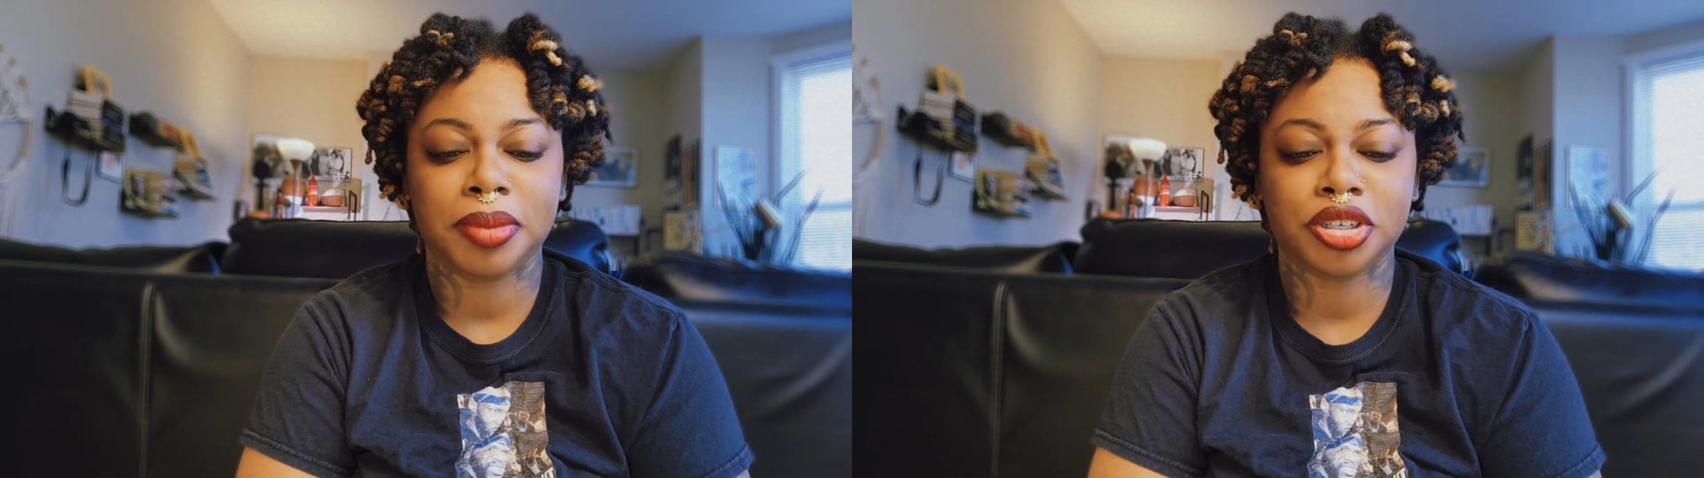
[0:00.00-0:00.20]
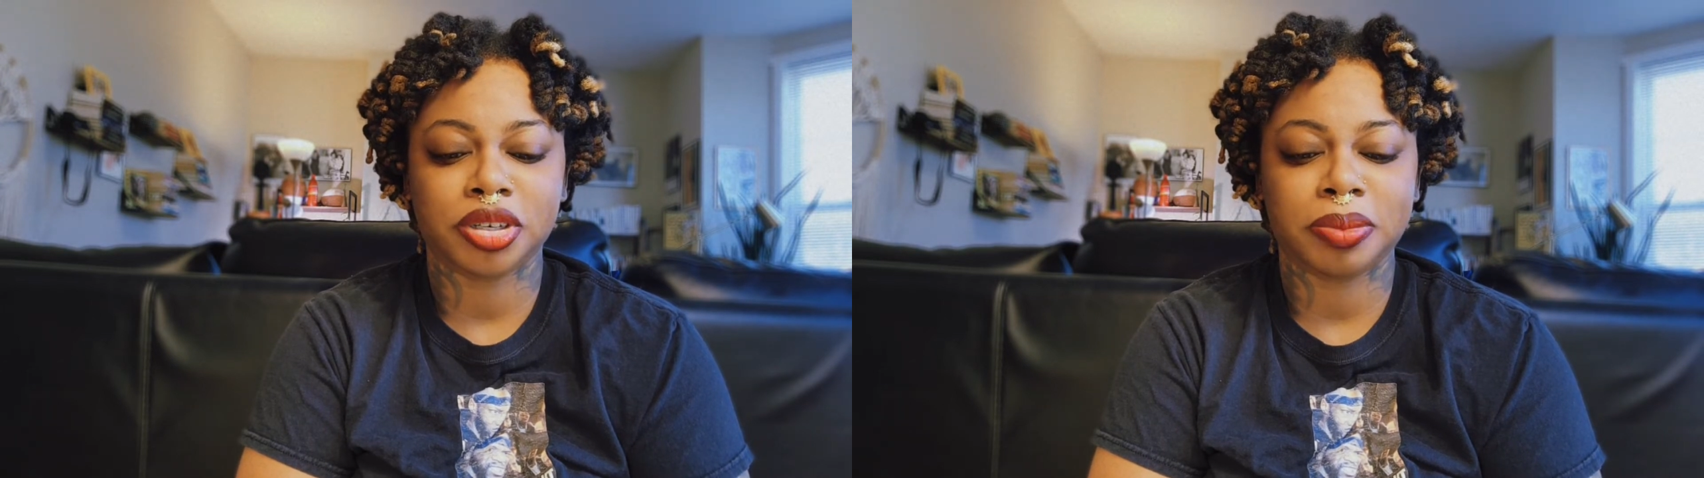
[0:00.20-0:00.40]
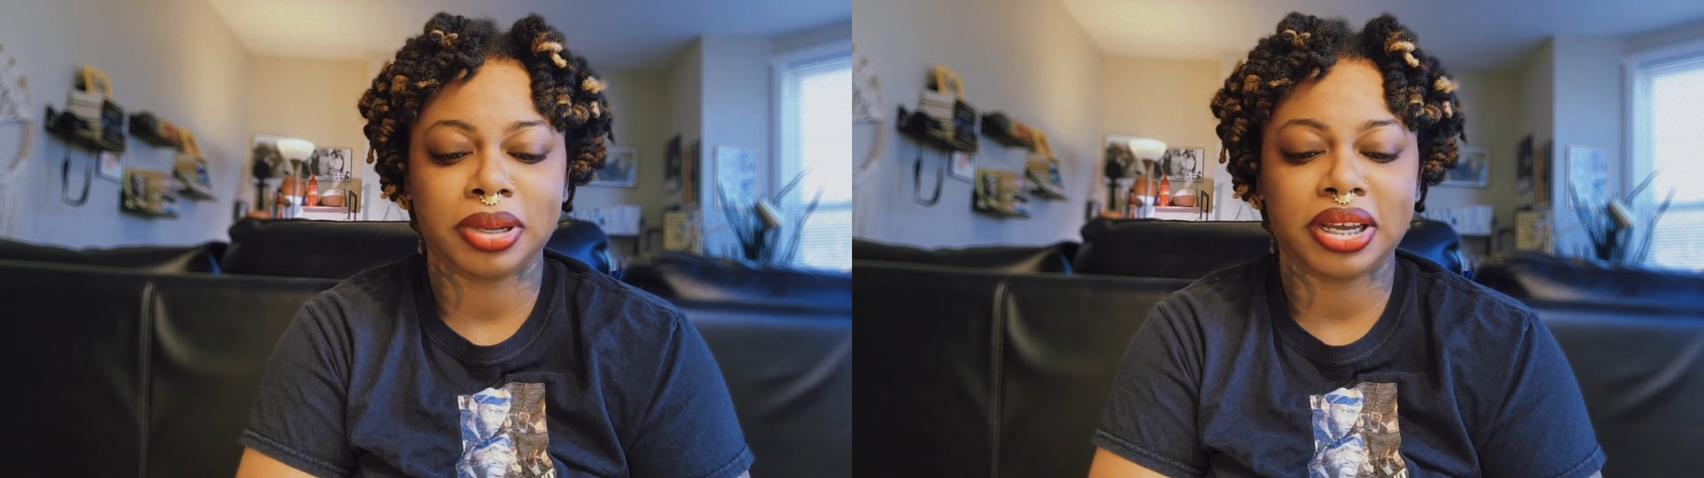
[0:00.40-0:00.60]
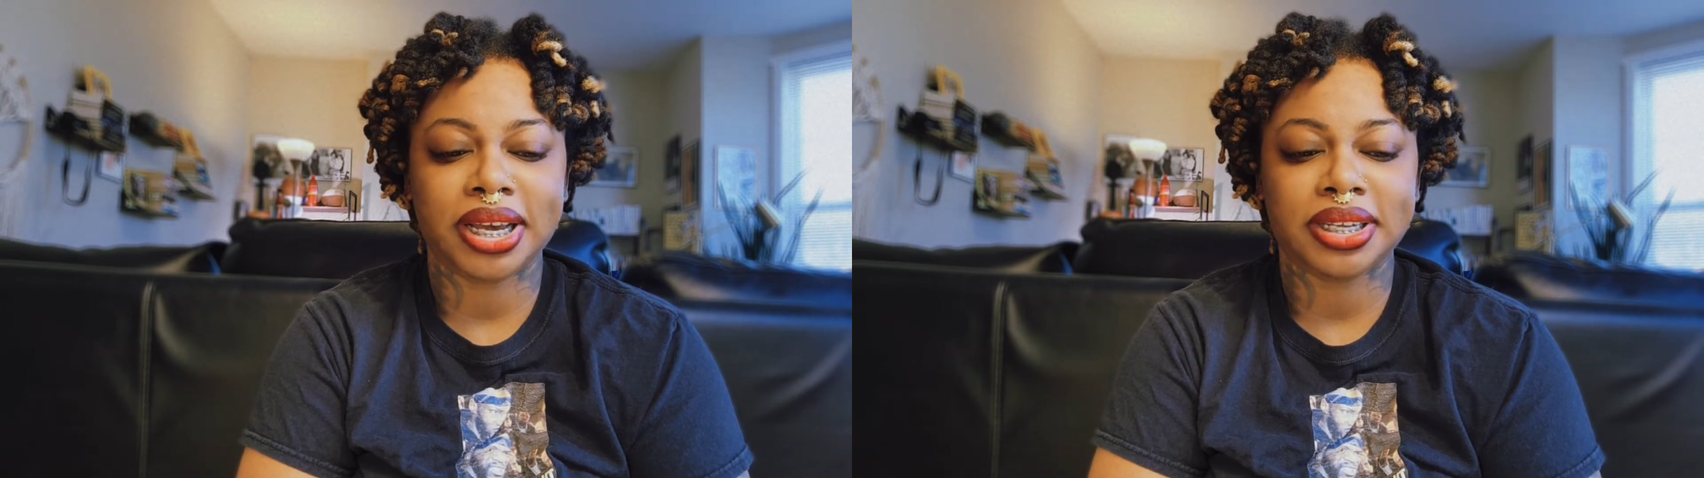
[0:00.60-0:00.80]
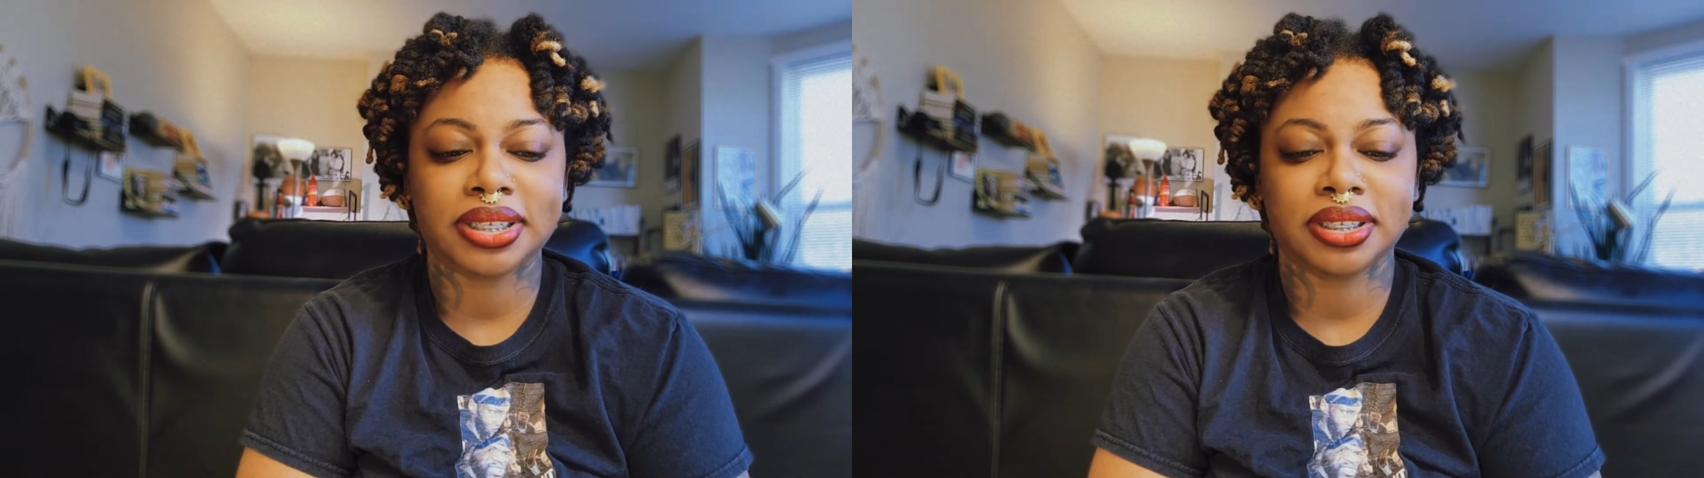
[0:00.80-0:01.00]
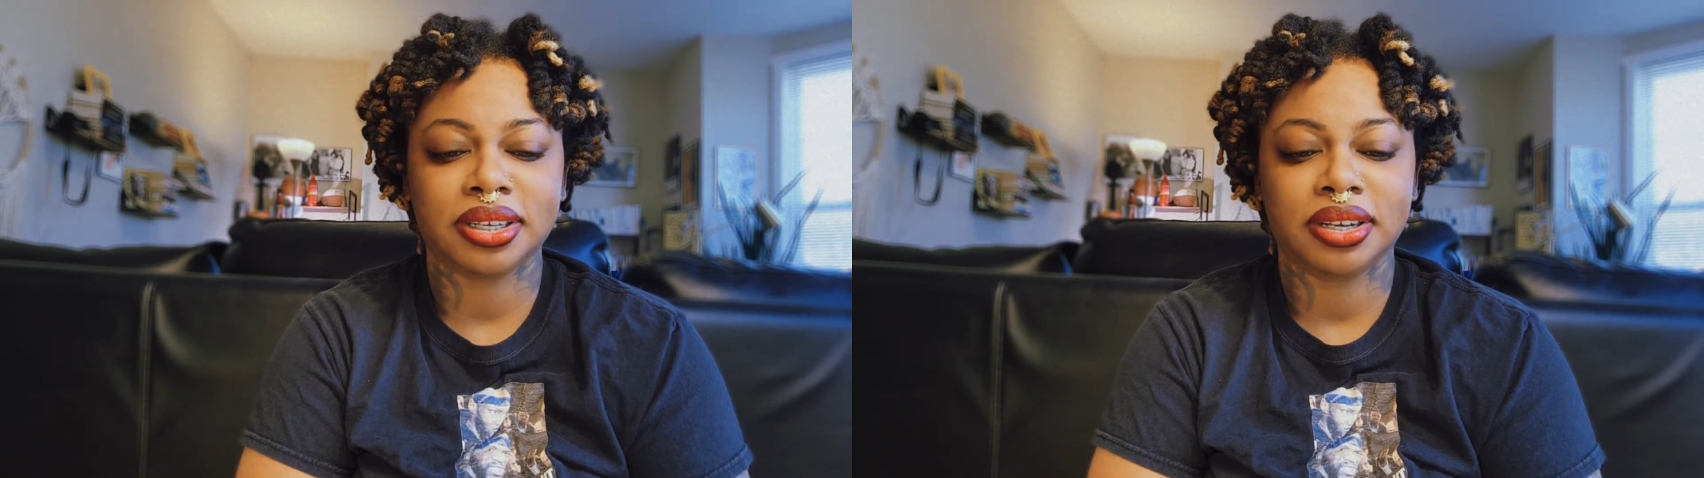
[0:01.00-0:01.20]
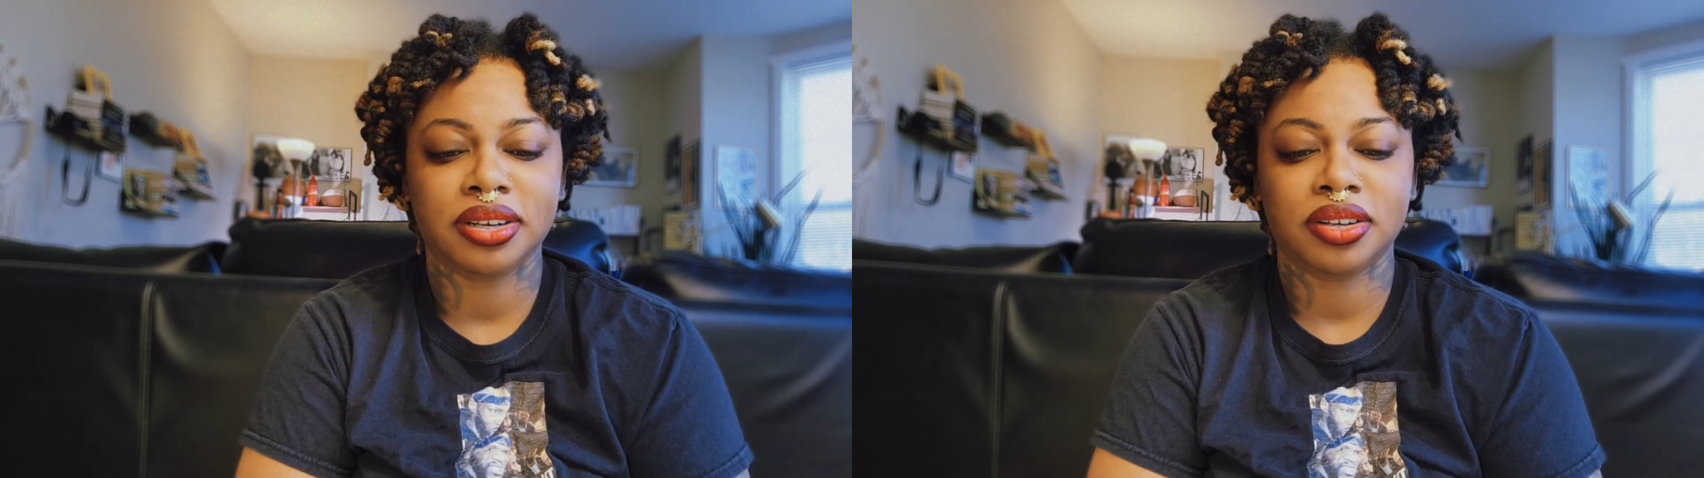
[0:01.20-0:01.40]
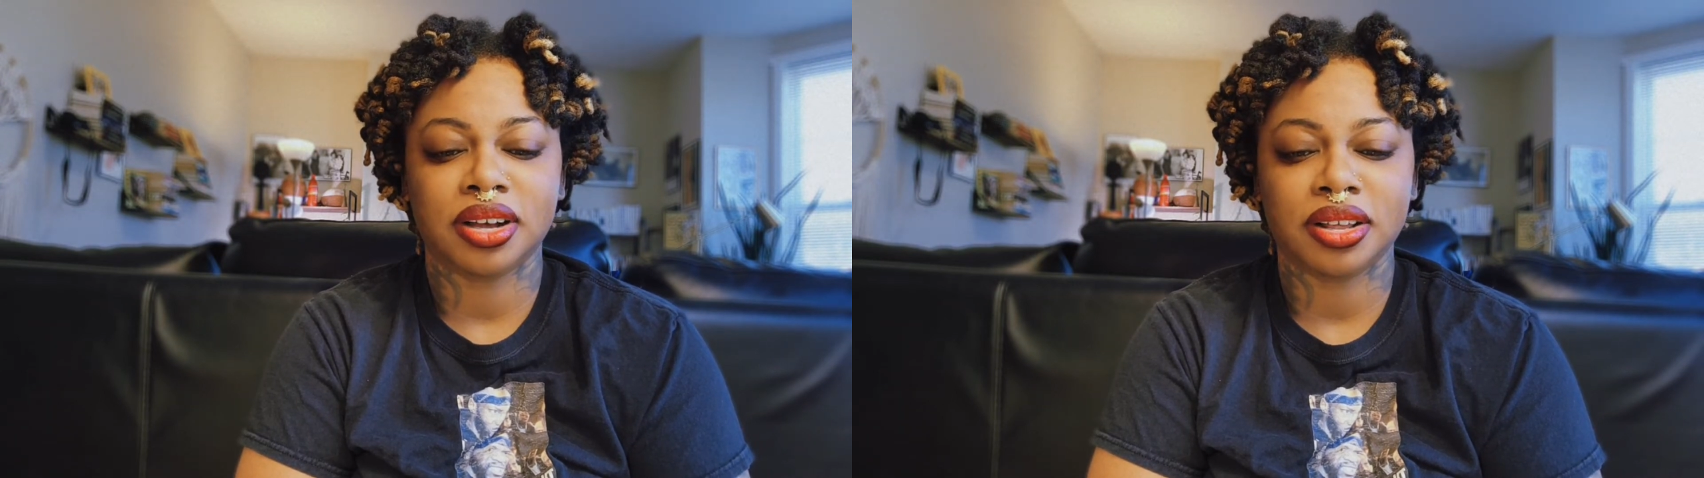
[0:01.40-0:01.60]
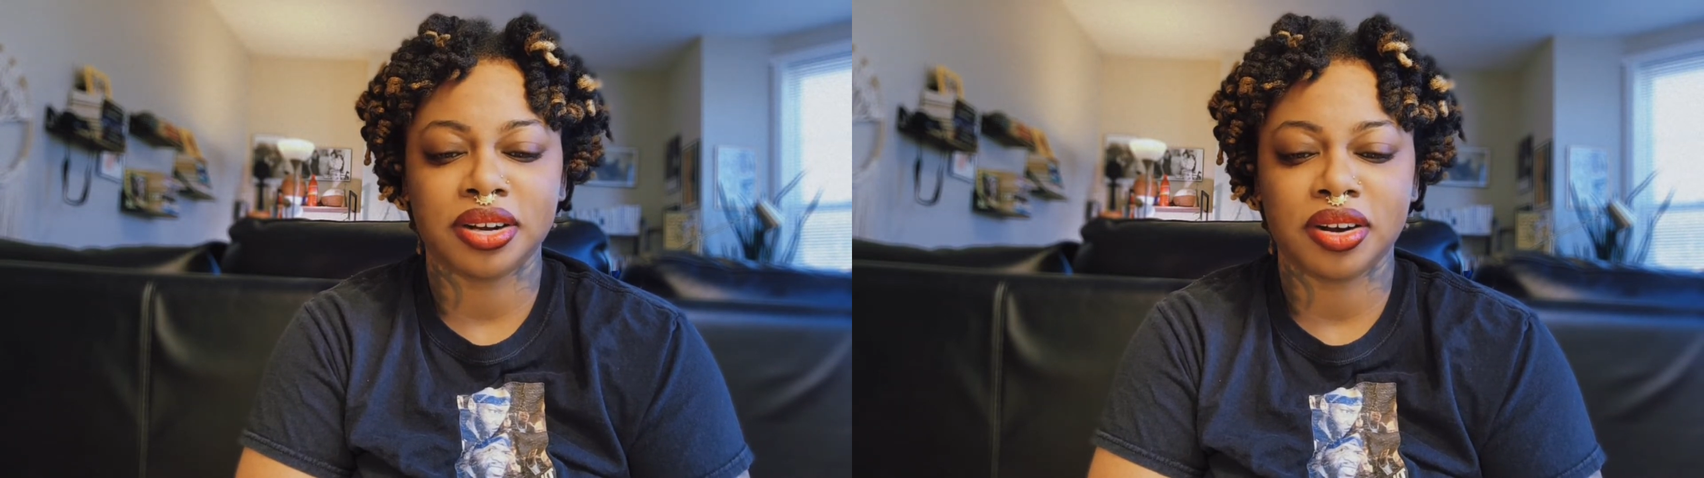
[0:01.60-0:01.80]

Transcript: pitcher plants, other